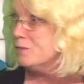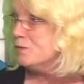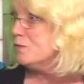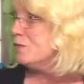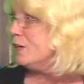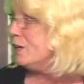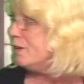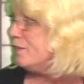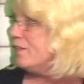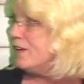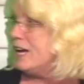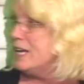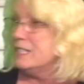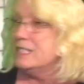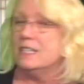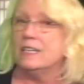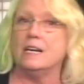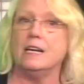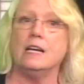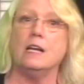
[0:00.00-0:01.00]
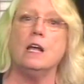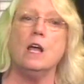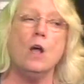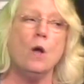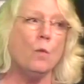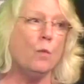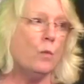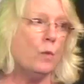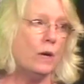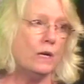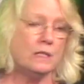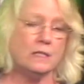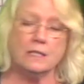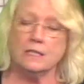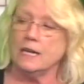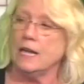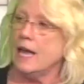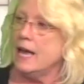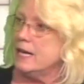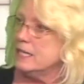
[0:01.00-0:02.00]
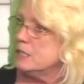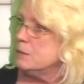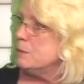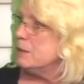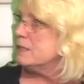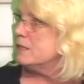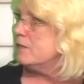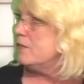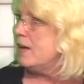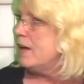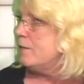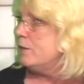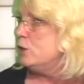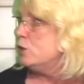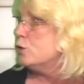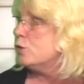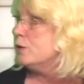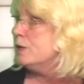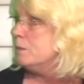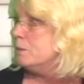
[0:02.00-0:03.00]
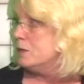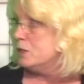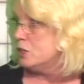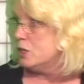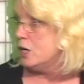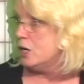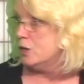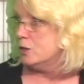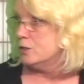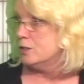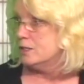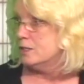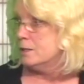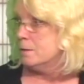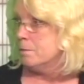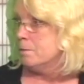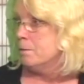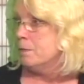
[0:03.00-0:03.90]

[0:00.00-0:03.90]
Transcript: very fascinating was the aspect of having treatment dogs